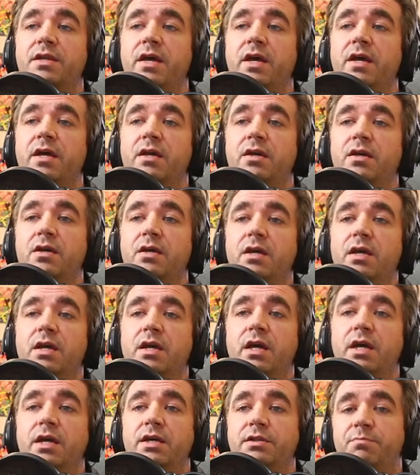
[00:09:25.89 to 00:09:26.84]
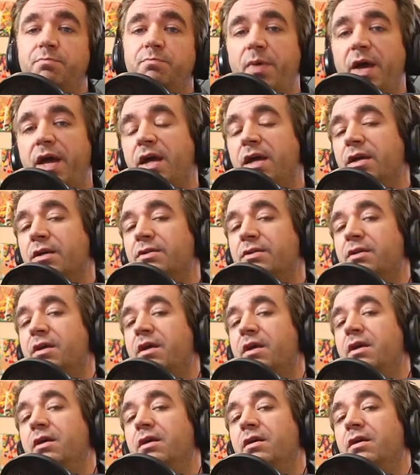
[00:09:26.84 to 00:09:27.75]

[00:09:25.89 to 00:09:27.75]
that as banks,